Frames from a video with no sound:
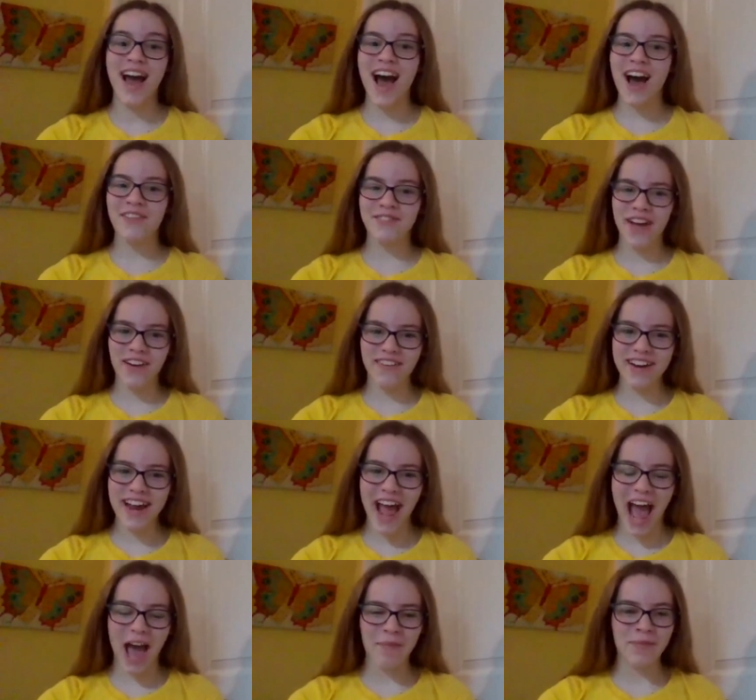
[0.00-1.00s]
A very
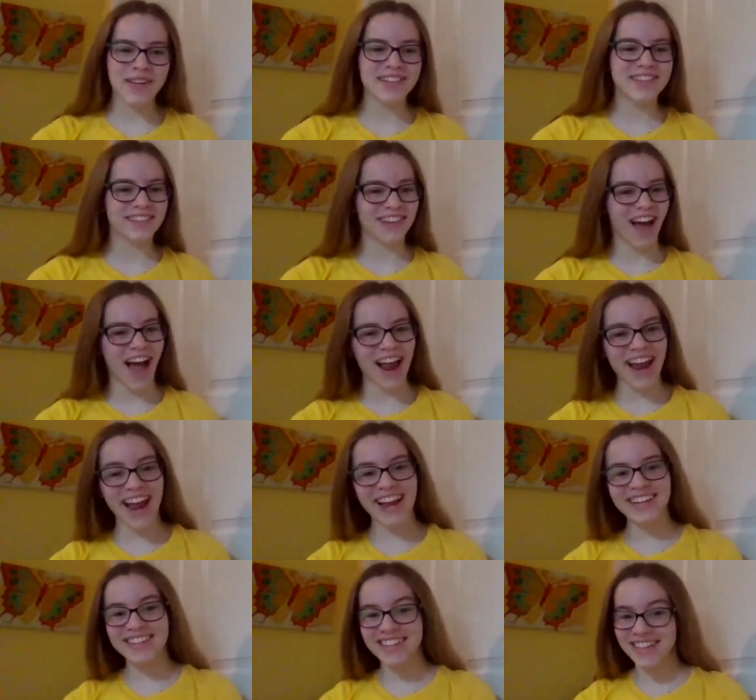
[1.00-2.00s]
happy July
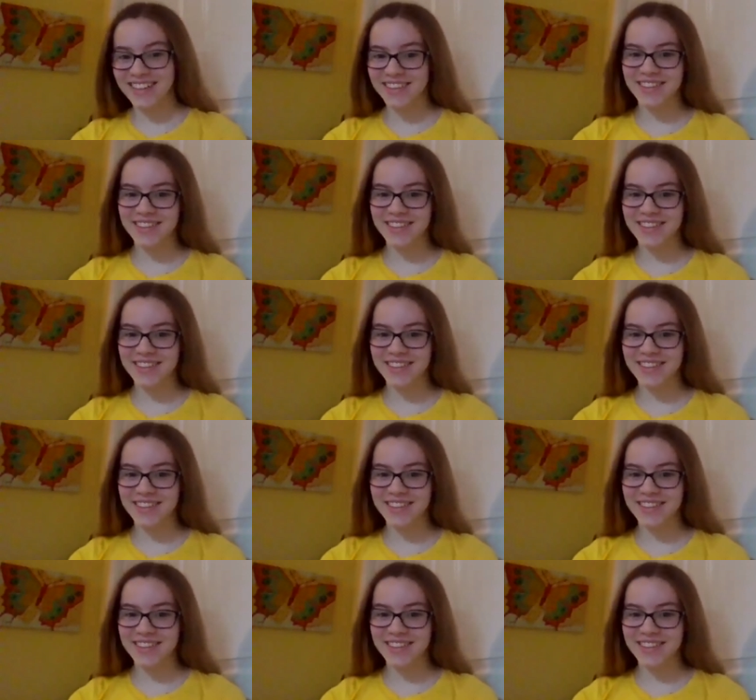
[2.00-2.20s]
18th